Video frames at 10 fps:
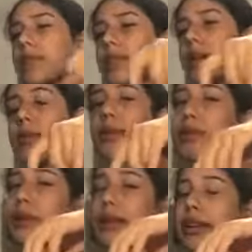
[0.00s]
so I'm gonna be
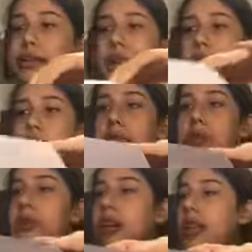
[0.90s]
totally honest. I have
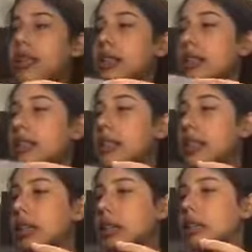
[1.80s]
not
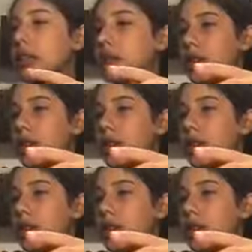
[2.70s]
seen